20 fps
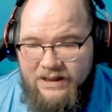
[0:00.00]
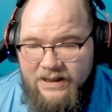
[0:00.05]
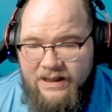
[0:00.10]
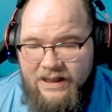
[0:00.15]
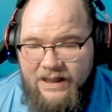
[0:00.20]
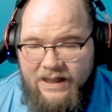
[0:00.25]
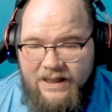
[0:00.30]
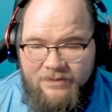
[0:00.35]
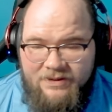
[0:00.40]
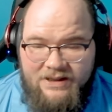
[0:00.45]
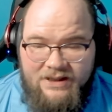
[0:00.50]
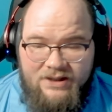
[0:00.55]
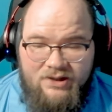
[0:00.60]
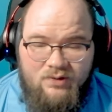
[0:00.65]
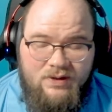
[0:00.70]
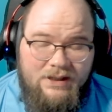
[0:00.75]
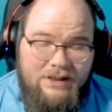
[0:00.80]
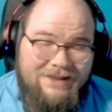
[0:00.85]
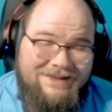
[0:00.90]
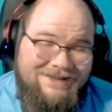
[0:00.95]
But then you
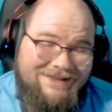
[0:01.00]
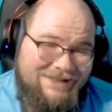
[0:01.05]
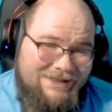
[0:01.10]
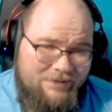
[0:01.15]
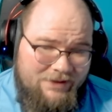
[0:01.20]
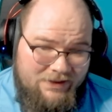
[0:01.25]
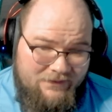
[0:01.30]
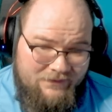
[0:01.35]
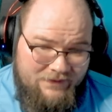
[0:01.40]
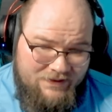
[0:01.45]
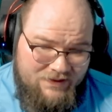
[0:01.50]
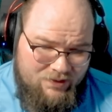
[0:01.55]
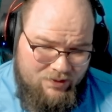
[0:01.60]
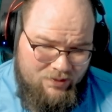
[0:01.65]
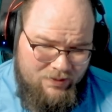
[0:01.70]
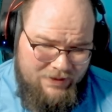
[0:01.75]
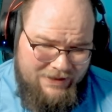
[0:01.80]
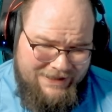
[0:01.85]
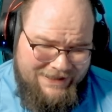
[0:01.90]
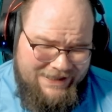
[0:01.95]
get a copy of it.
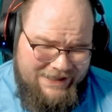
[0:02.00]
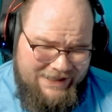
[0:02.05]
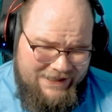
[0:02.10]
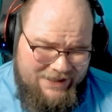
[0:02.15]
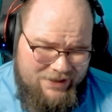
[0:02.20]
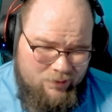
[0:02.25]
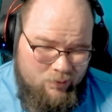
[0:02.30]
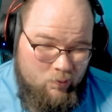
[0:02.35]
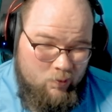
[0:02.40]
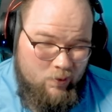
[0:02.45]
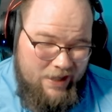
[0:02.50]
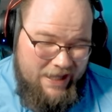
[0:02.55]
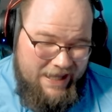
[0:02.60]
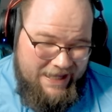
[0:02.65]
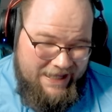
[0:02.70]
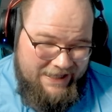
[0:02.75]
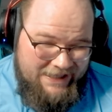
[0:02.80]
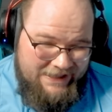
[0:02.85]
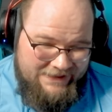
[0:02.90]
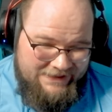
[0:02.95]
So in a
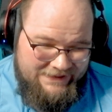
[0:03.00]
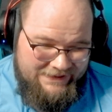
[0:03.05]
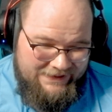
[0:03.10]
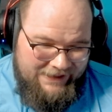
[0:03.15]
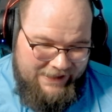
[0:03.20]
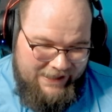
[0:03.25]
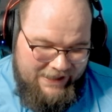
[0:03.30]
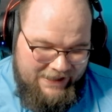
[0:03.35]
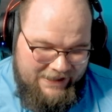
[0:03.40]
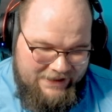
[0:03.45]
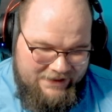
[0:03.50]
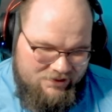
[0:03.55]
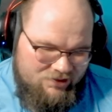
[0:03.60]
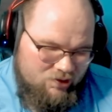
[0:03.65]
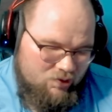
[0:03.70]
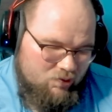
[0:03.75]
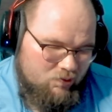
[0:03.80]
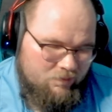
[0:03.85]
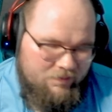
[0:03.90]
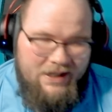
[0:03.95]
way, it's like
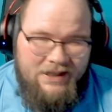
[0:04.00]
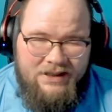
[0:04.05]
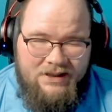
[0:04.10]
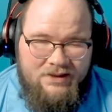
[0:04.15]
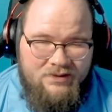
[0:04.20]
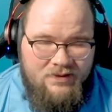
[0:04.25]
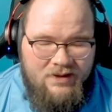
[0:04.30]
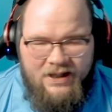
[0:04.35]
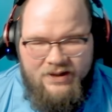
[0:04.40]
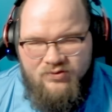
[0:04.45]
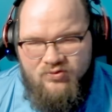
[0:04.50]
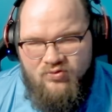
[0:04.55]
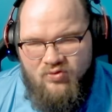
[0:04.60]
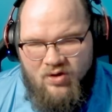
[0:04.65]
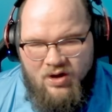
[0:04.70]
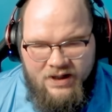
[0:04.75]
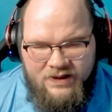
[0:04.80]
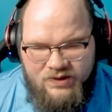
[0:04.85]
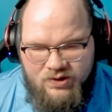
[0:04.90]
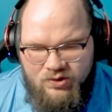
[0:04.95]
2 mana, not
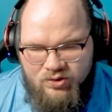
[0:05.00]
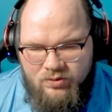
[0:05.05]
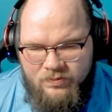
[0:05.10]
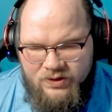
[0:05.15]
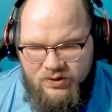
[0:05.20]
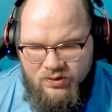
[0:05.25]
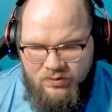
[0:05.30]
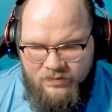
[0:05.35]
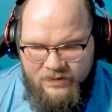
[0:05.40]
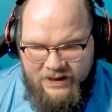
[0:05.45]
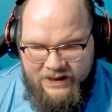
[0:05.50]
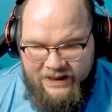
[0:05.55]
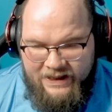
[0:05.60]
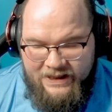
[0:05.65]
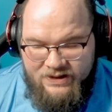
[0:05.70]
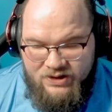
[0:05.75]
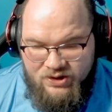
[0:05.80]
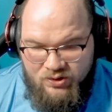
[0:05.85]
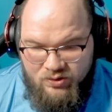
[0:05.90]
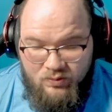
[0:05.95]
draw 2, but 2 mana
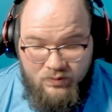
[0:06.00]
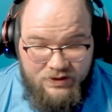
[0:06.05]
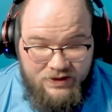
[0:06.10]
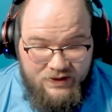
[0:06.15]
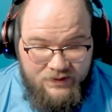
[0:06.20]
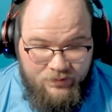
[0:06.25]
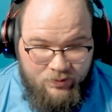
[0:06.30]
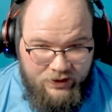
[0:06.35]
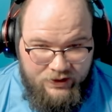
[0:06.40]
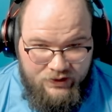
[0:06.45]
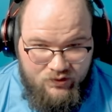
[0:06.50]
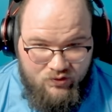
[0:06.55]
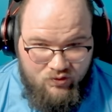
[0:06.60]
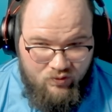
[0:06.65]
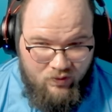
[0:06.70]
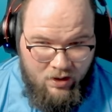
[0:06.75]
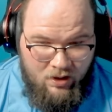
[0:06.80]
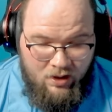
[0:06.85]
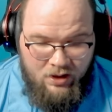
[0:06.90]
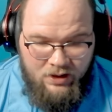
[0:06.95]
get 2, which is pretty
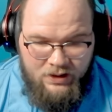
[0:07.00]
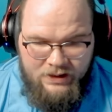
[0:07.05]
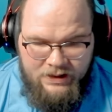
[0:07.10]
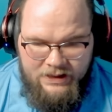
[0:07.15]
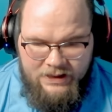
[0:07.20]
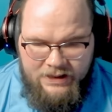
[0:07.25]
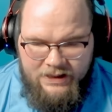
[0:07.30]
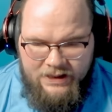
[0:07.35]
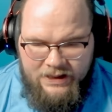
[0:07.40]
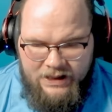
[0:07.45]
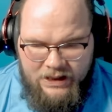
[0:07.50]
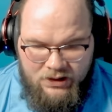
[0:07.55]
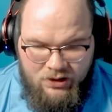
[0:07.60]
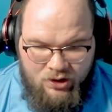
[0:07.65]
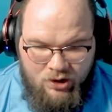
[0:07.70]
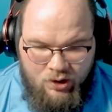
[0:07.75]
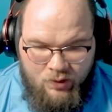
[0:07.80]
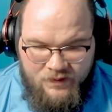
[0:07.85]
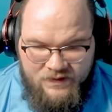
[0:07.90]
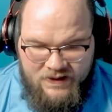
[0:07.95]
strong.
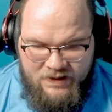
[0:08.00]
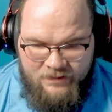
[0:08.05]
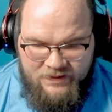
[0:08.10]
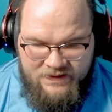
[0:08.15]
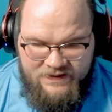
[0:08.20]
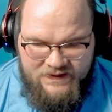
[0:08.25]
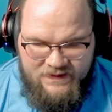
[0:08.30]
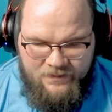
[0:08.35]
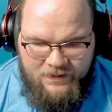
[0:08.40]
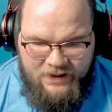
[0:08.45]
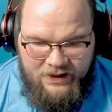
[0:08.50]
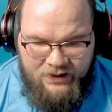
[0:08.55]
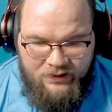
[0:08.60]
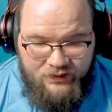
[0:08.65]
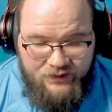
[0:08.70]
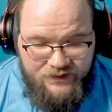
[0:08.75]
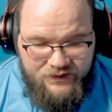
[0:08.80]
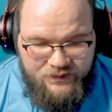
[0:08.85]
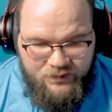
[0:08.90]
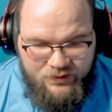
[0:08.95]
It's going to be
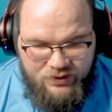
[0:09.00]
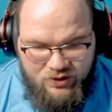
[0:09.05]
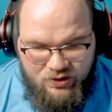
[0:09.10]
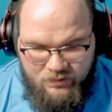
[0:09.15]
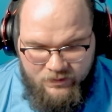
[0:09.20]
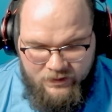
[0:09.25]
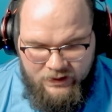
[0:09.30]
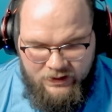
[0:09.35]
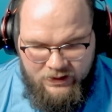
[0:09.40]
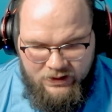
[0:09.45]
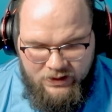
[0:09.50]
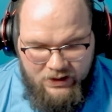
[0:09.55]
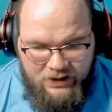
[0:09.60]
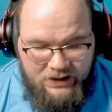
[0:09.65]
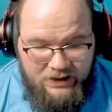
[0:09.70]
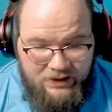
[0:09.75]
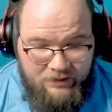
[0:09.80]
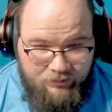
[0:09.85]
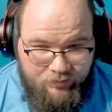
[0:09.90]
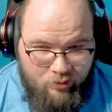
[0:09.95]
spells, which could be
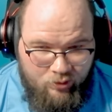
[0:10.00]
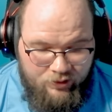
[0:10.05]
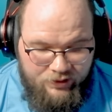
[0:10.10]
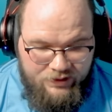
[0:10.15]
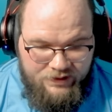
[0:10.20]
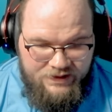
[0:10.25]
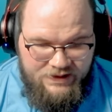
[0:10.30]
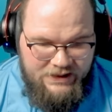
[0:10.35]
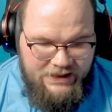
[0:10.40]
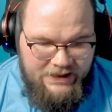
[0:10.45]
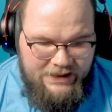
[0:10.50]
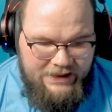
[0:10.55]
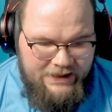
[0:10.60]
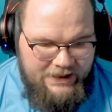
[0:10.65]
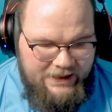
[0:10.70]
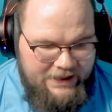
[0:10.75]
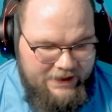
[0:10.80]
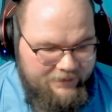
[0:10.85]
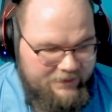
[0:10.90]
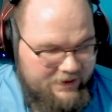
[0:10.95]
important.
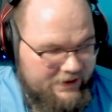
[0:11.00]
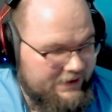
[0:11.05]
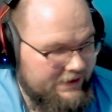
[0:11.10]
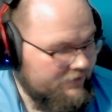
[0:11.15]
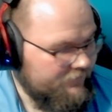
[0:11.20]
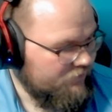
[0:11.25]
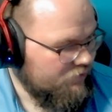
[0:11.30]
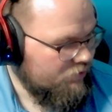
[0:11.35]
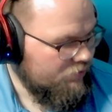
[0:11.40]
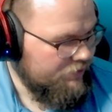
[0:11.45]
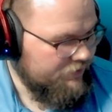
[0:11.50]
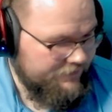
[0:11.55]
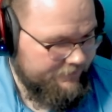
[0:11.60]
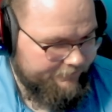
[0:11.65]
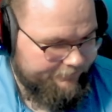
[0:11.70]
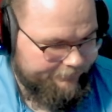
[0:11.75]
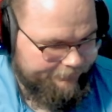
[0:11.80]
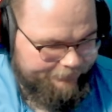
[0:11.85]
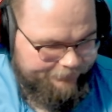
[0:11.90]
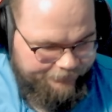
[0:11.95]
And then, of course,
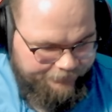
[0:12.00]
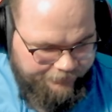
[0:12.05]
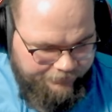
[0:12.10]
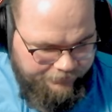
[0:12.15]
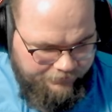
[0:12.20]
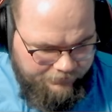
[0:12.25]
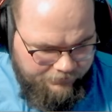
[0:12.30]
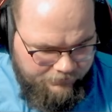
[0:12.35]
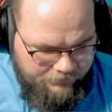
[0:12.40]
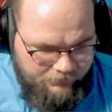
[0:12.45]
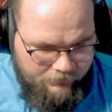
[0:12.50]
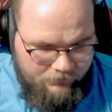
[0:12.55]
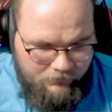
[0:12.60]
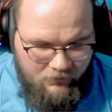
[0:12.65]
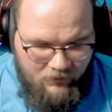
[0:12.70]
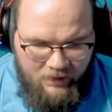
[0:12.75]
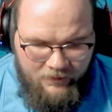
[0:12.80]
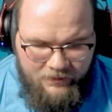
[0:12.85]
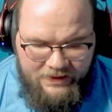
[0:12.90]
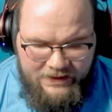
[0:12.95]

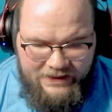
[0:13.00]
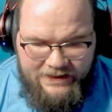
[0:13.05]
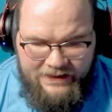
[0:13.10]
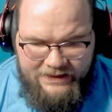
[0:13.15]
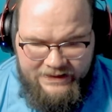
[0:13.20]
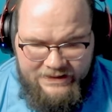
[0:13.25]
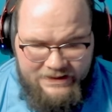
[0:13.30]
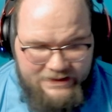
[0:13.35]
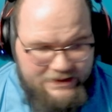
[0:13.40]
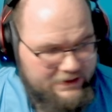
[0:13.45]
because...